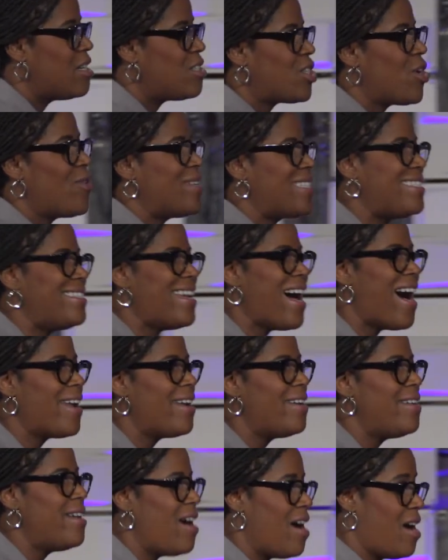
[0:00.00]
So it's not
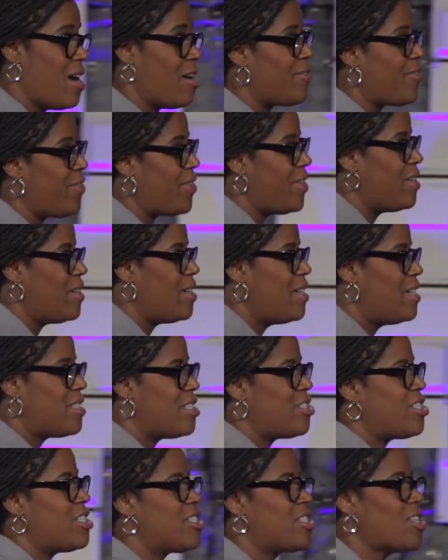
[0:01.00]
enough
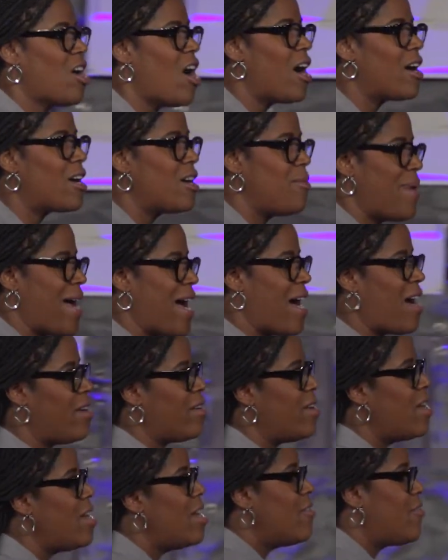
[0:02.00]
to just talk about
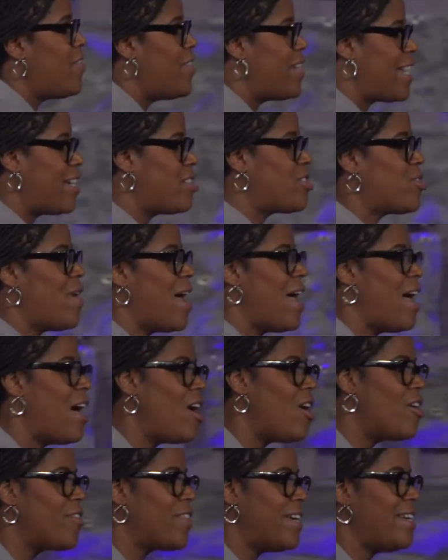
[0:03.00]
financial
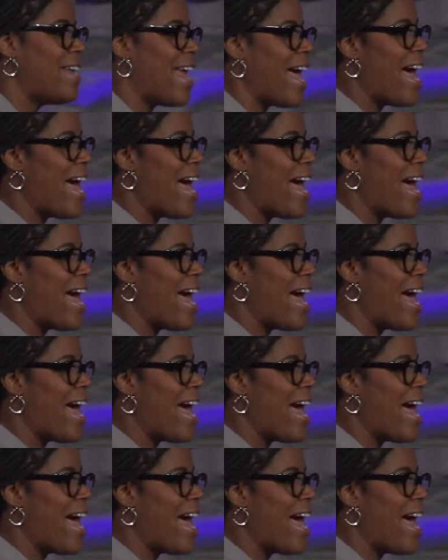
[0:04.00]
health in